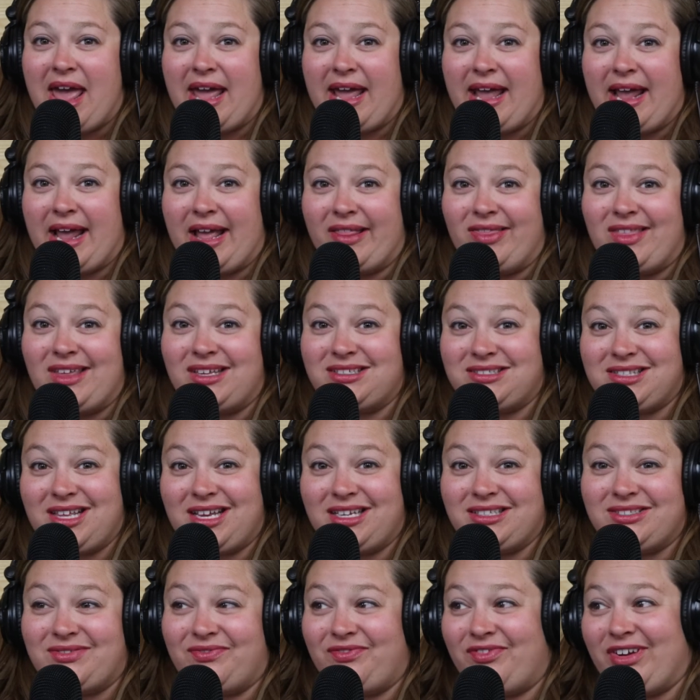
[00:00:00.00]
And these
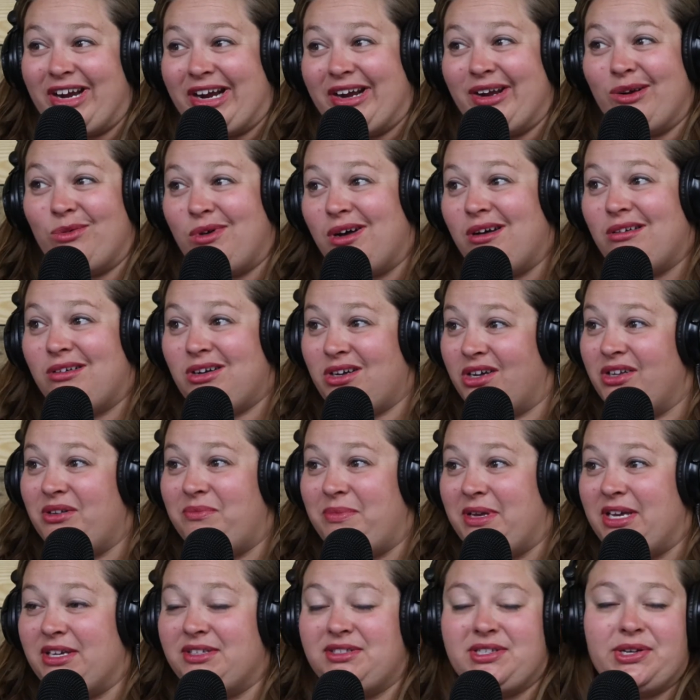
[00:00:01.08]
things very well could
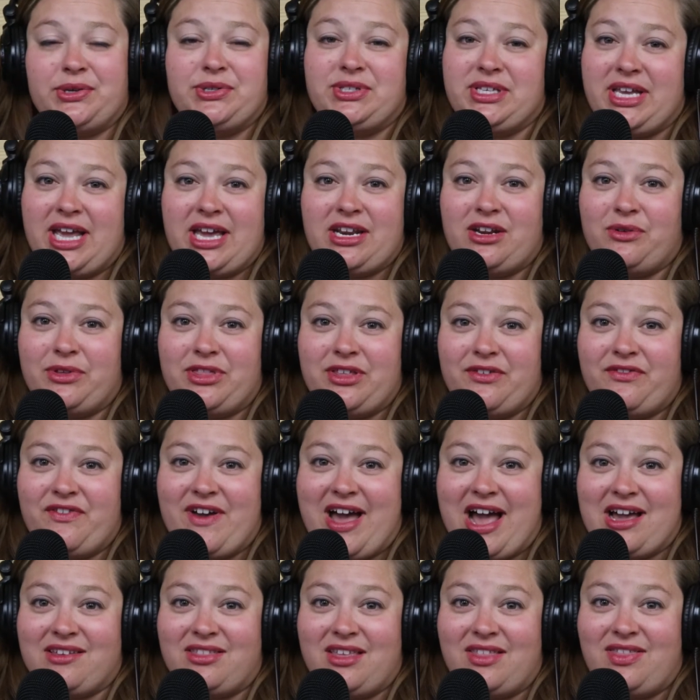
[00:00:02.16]
be associated with the
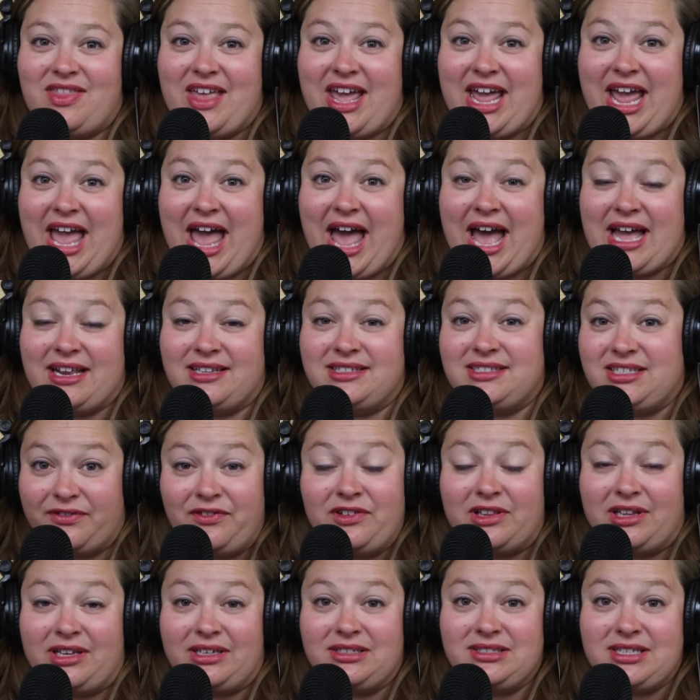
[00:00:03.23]
fact that they had
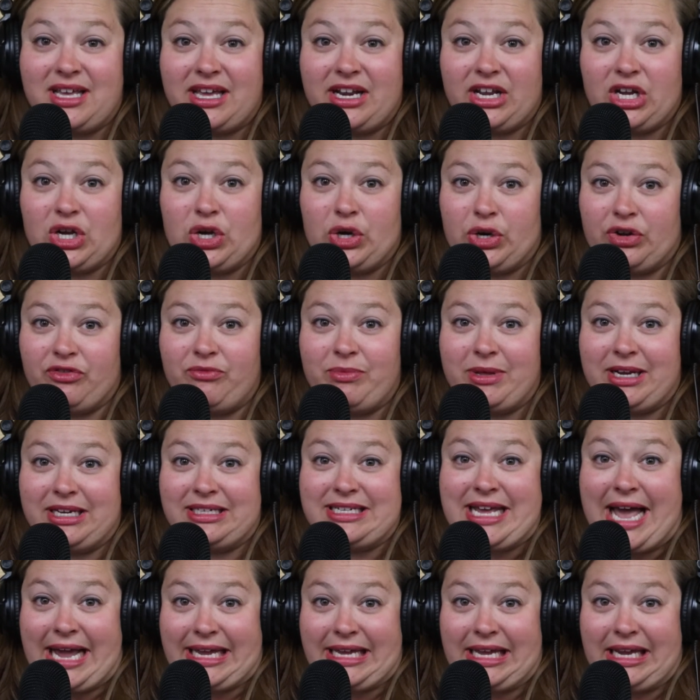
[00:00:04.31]
syphilis and it could have been
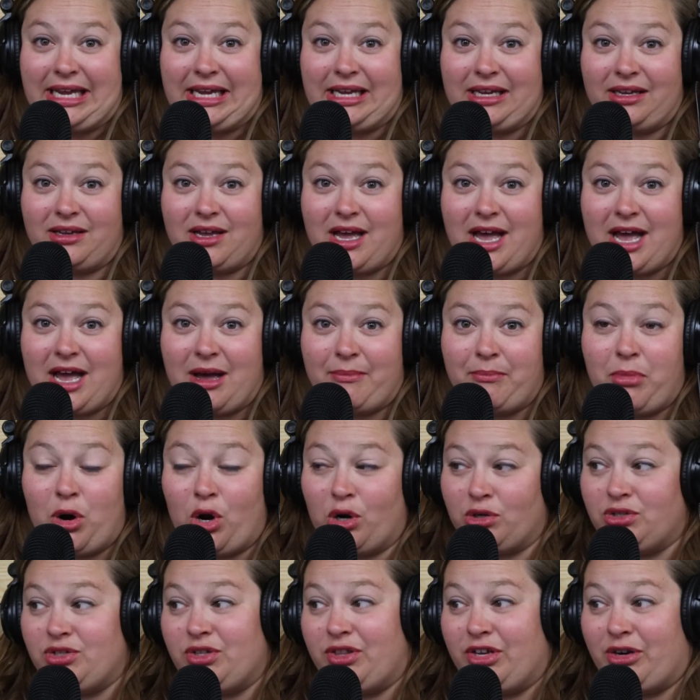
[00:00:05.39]
attacking
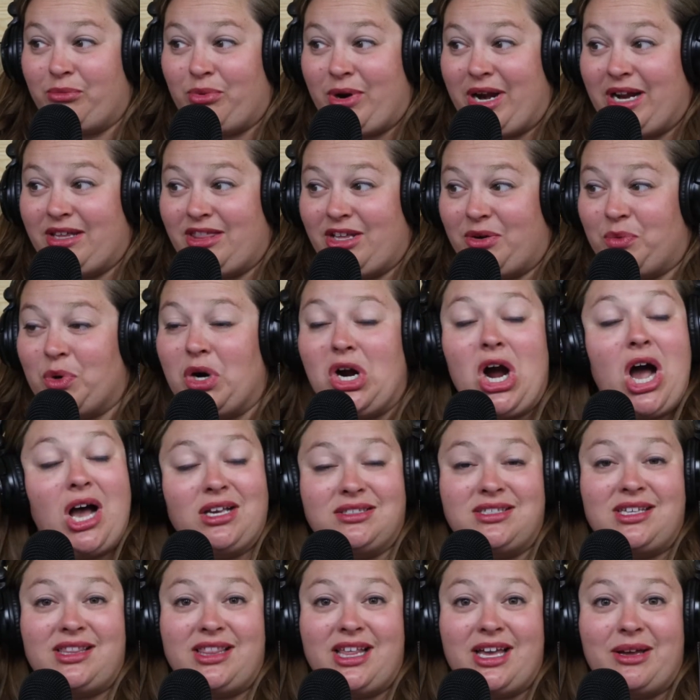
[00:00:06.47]
parts of their brain that were
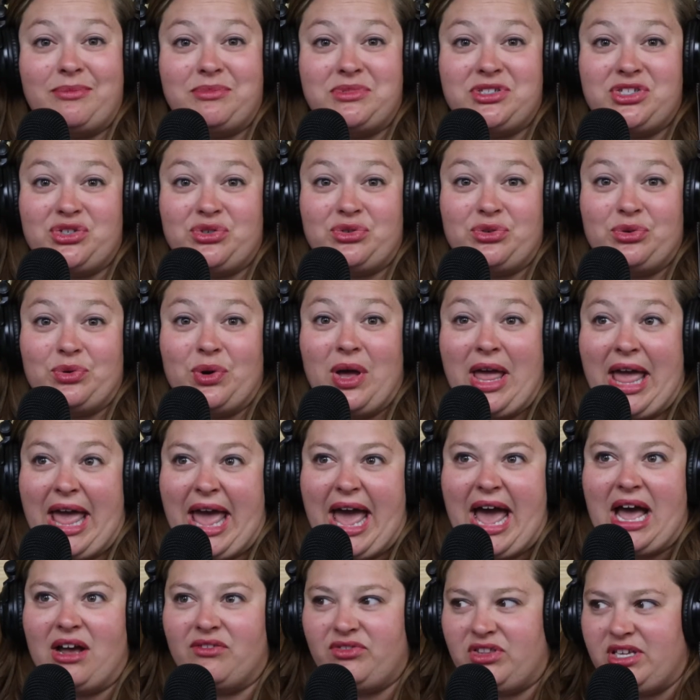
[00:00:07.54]
causing them to
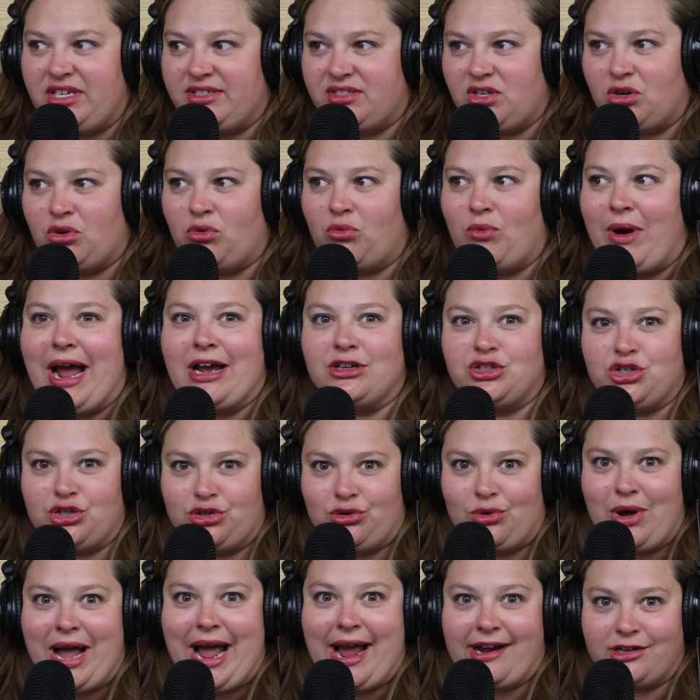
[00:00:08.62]
have these
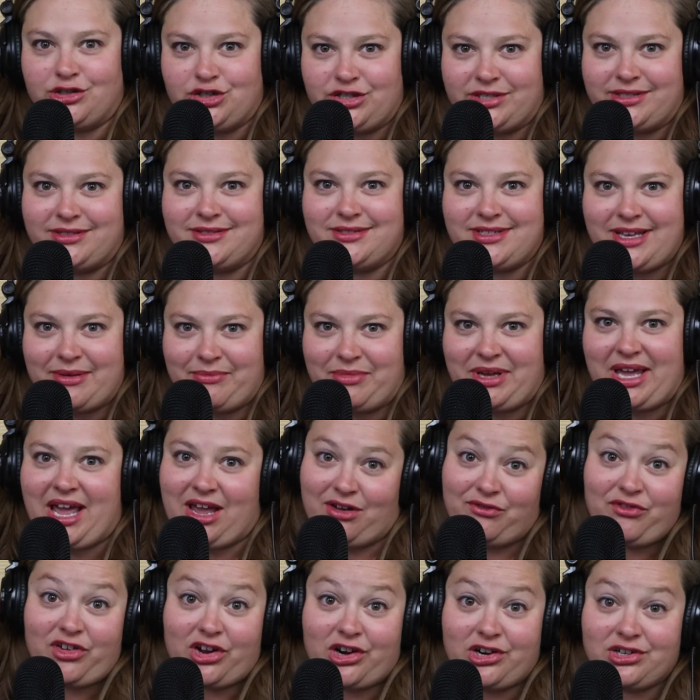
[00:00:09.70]
irrational actions and
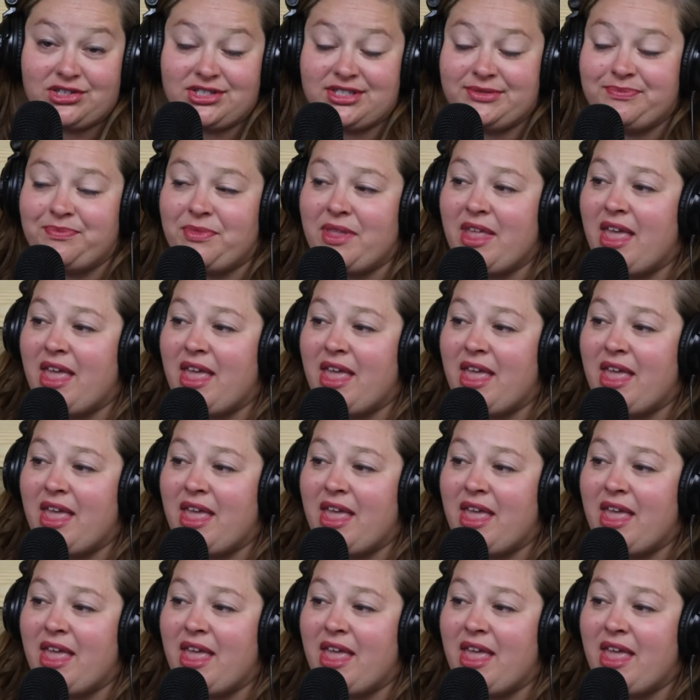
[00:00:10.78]
behaviors.